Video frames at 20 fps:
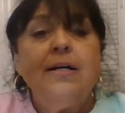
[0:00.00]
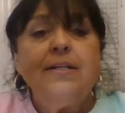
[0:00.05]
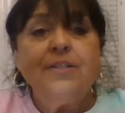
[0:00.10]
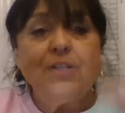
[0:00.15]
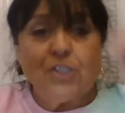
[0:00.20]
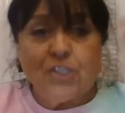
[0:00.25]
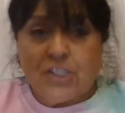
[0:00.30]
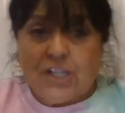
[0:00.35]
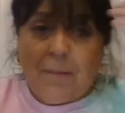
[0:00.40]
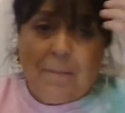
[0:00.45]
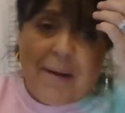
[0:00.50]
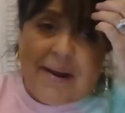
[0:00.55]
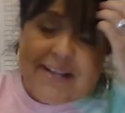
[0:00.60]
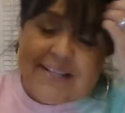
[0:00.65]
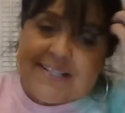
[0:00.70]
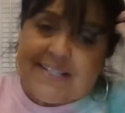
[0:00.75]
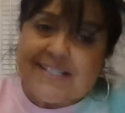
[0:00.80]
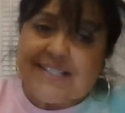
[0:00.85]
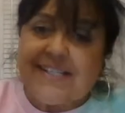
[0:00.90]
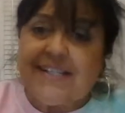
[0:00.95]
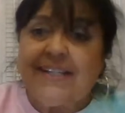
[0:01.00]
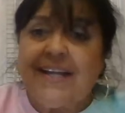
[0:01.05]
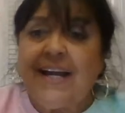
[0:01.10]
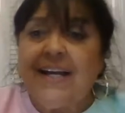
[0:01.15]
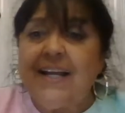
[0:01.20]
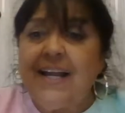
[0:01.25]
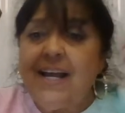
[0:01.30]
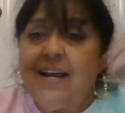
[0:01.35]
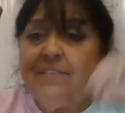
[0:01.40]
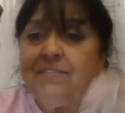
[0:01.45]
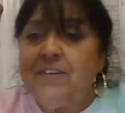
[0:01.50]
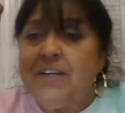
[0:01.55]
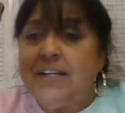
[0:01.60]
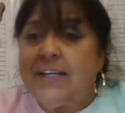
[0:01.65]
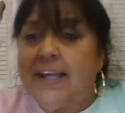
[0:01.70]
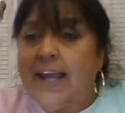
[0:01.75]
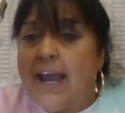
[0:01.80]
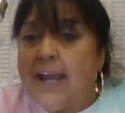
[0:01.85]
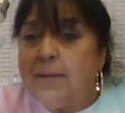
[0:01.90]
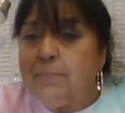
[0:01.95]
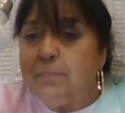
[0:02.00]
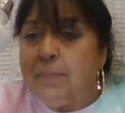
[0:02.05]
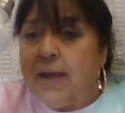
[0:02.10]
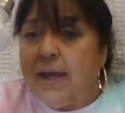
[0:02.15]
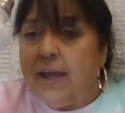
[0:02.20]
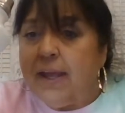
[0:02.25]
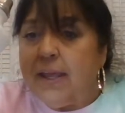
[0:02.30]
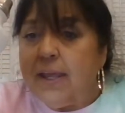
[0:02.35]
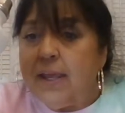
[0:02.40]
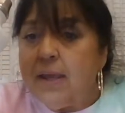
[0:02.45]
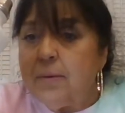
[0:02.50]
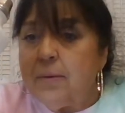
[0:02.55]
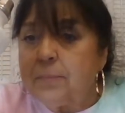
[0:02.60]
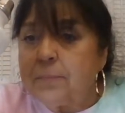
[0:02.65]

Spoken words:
There's somebody that said they lived in Kate May.